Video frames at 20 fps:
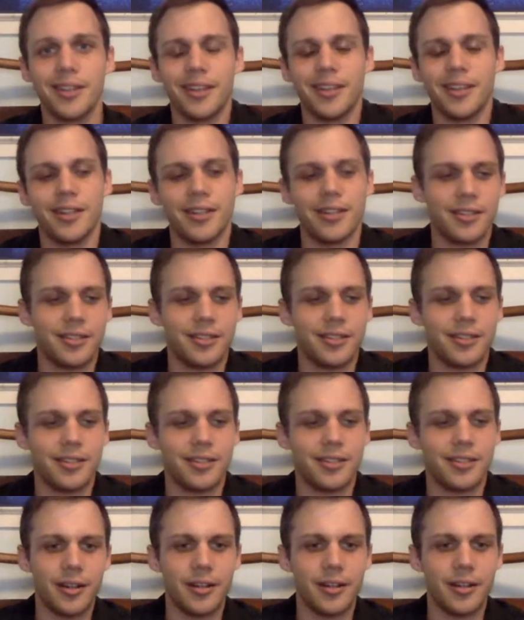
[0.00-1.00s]

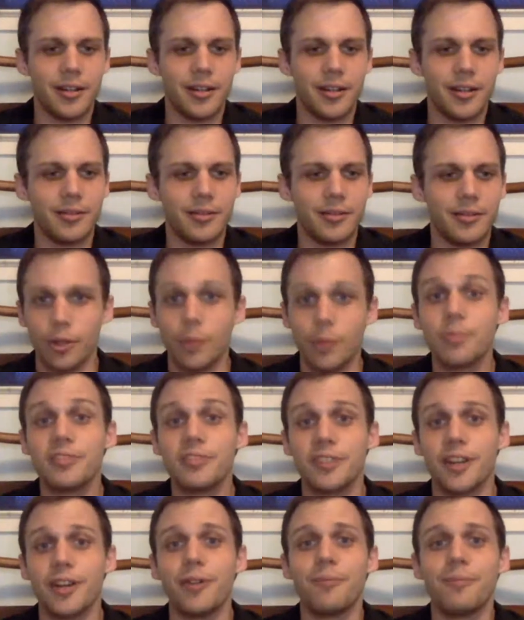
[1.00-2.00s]
and uh, even the
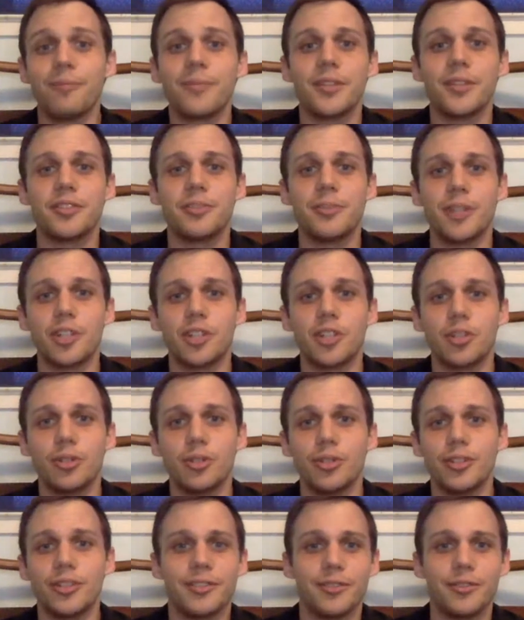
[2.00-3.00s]
grip style to make
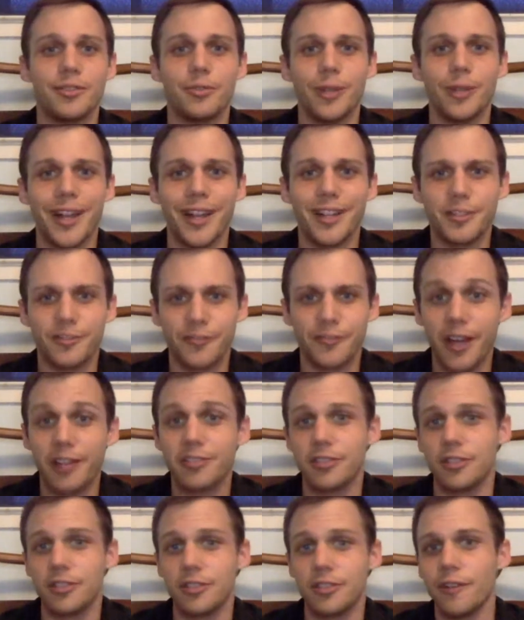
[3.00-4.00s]
sure you can react
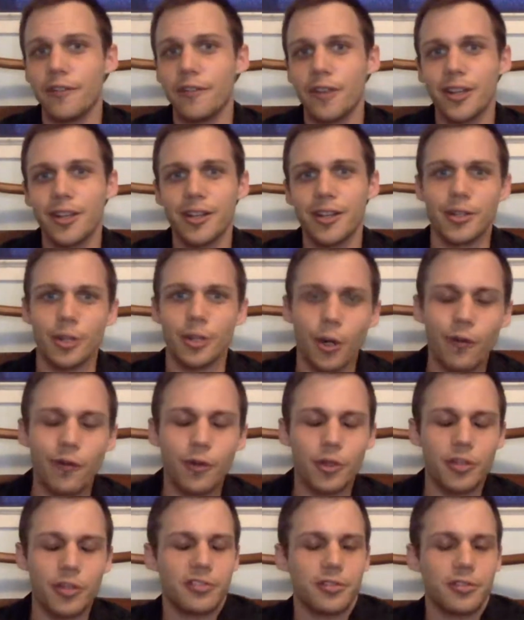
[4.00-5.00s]
fast enough and
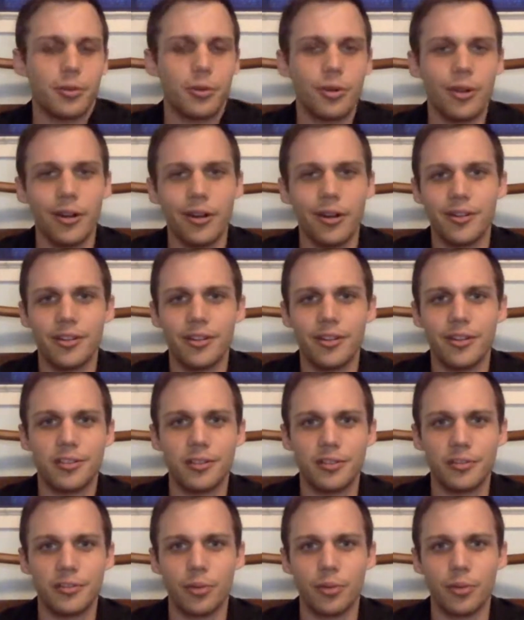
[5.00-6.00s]
hopefully score a
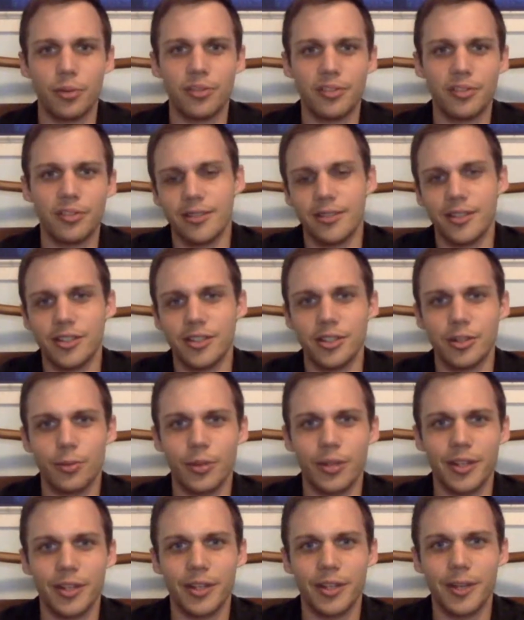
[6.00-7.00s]
series of points that can get
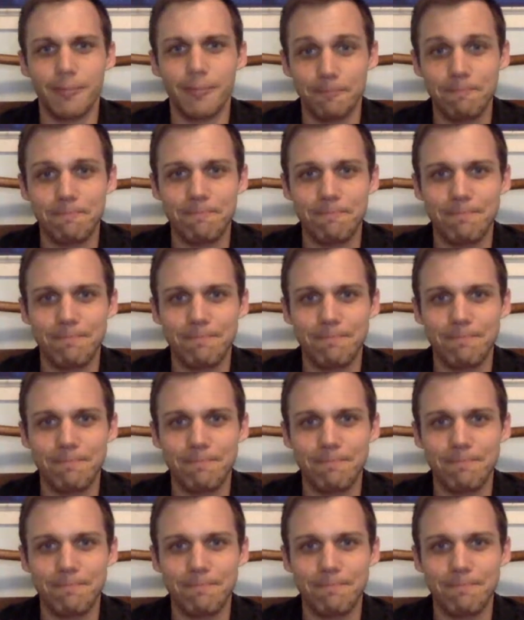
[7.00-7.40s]
you to win the game.